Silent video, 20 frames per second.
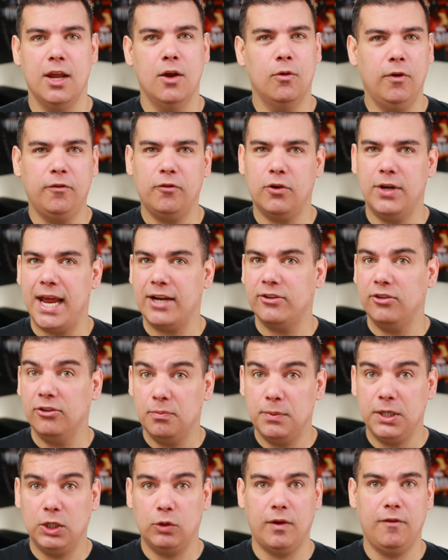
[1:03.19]
with connections
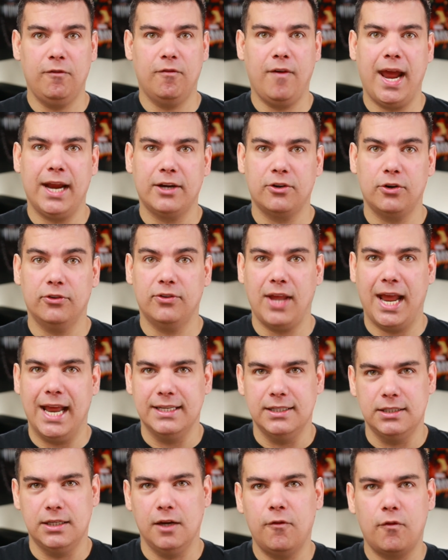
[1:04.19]
between vectors
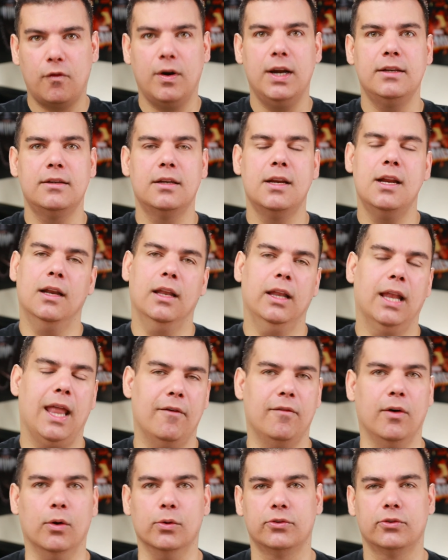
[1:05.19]
at different
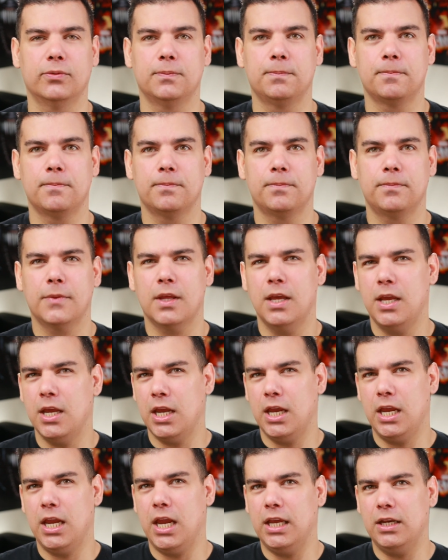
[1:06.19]
levels.
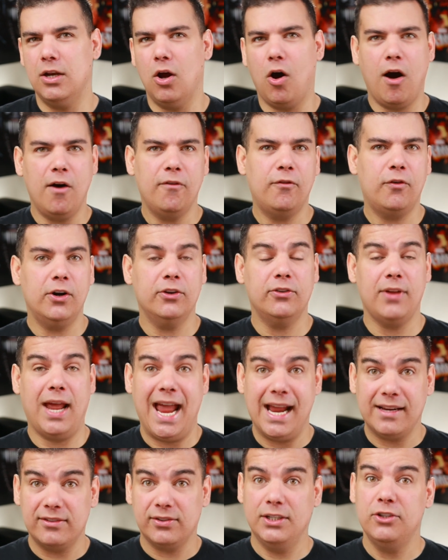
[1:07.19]
It offers
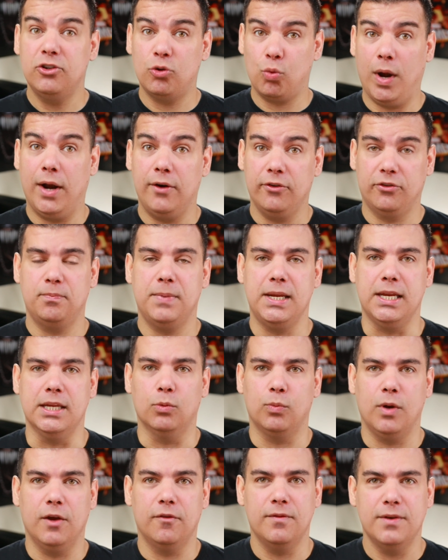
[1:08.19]
excellent query speed
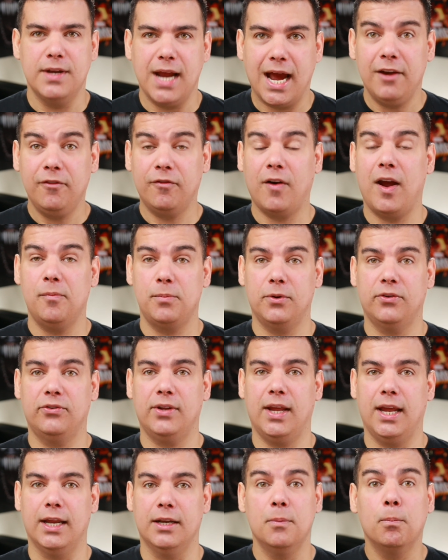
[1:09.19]
with
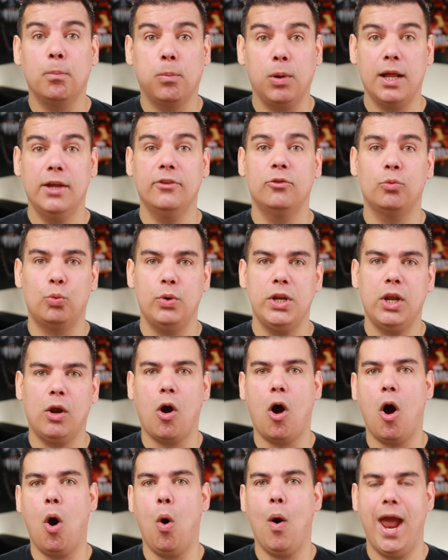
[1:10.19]
95% plus
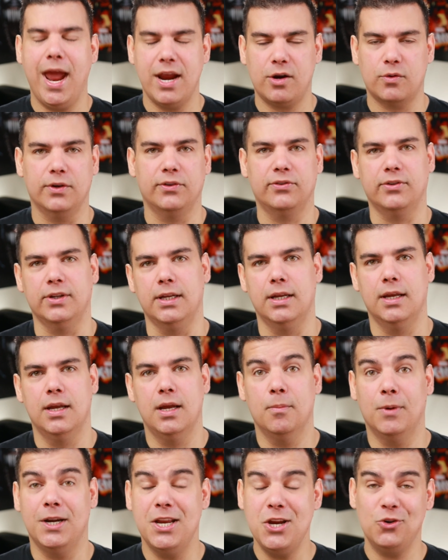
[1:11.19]
recall accuracy,
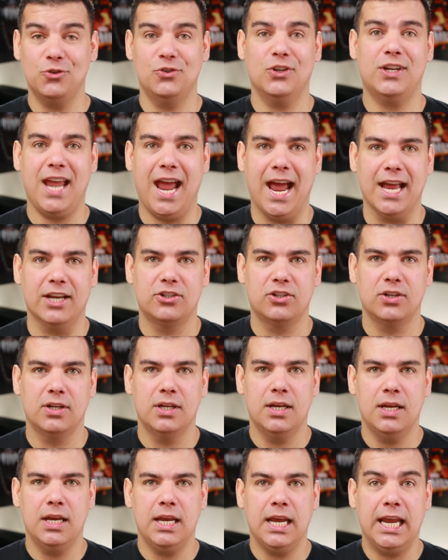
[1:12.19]
but here's the catch.
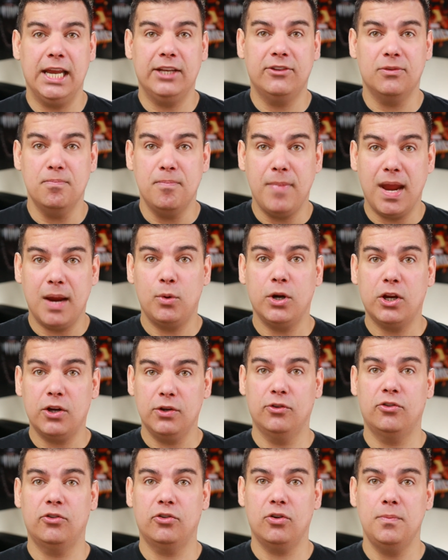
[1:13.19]
Its memory
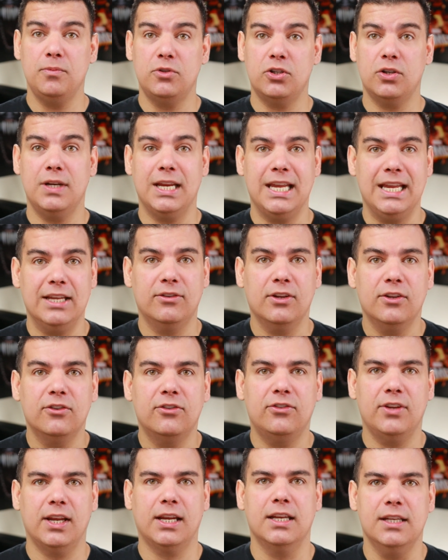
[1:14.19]
consumption is
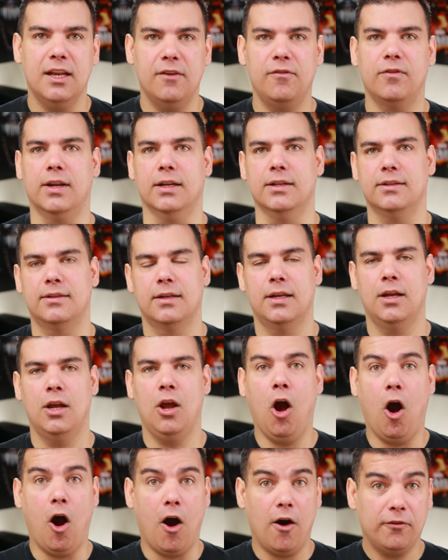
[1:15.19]
significant,
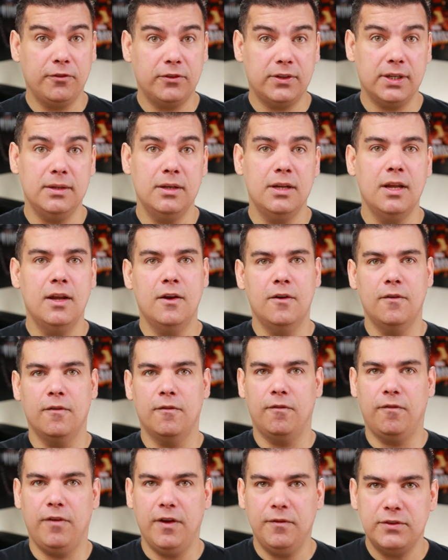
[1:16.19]
often
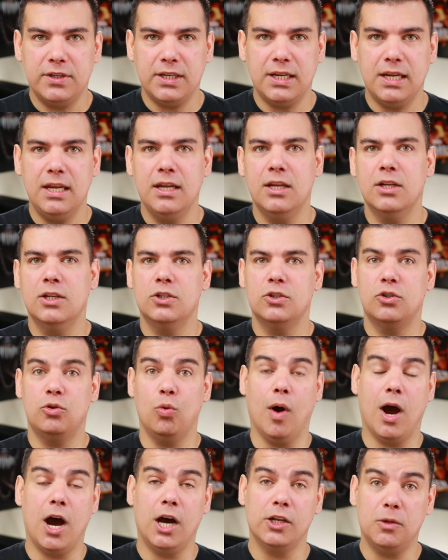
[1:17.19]
50 to
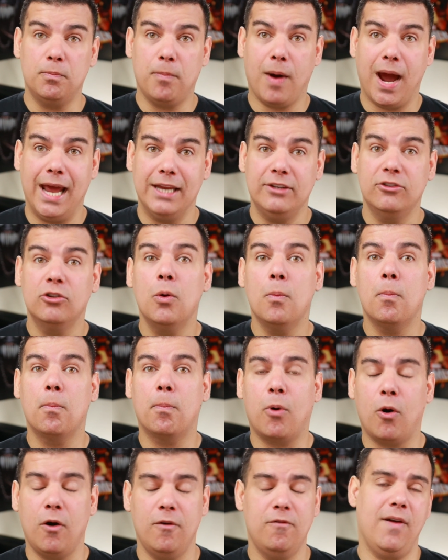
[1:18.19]
100 bytes
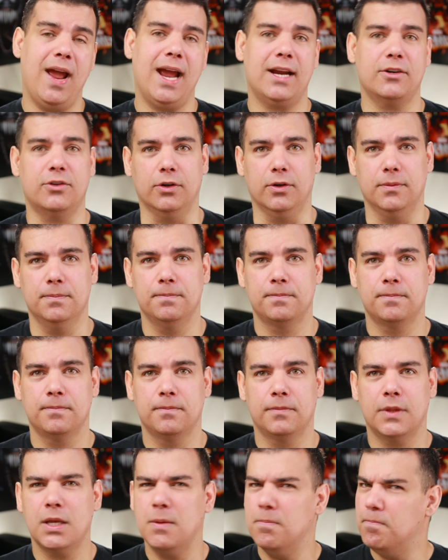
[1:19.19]
per vector,
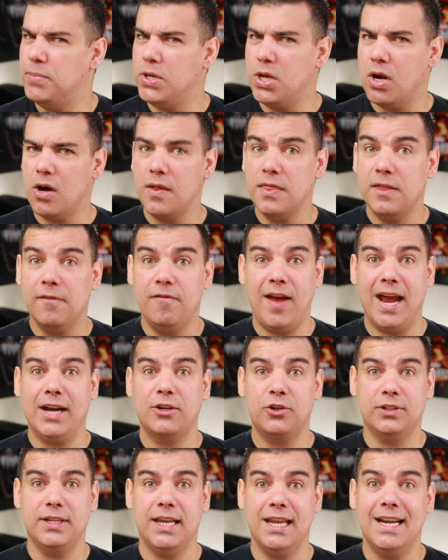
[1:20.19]
beyond the vector
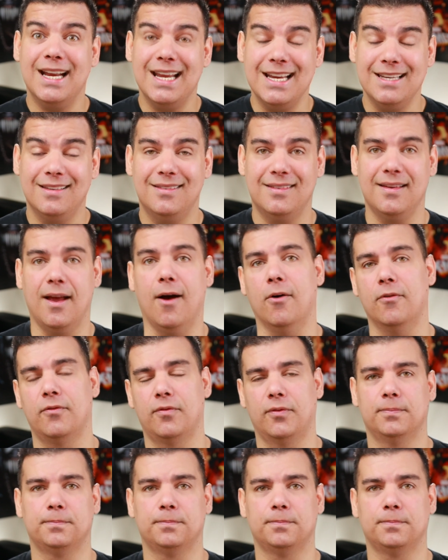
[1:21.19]
data itself.